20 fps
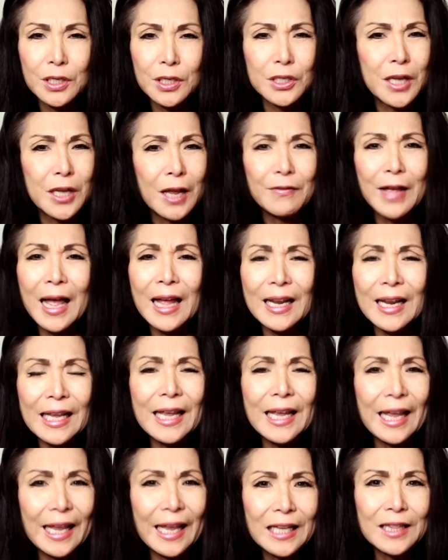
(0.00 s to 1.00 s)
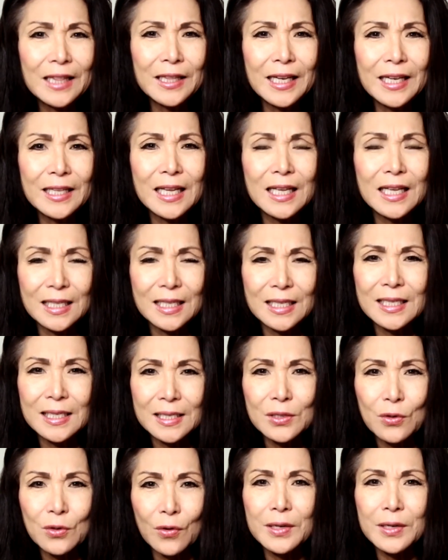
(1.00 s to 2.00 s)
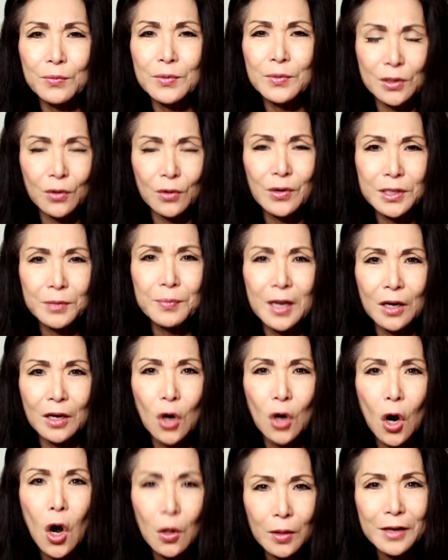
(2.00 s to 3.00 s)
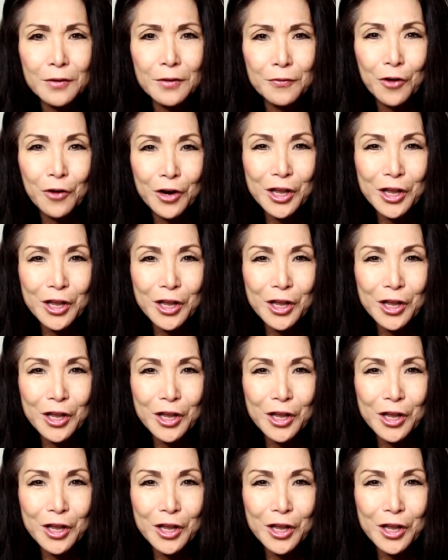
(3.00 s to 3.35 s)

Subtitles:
did you have any inkling that this was going to be a calling for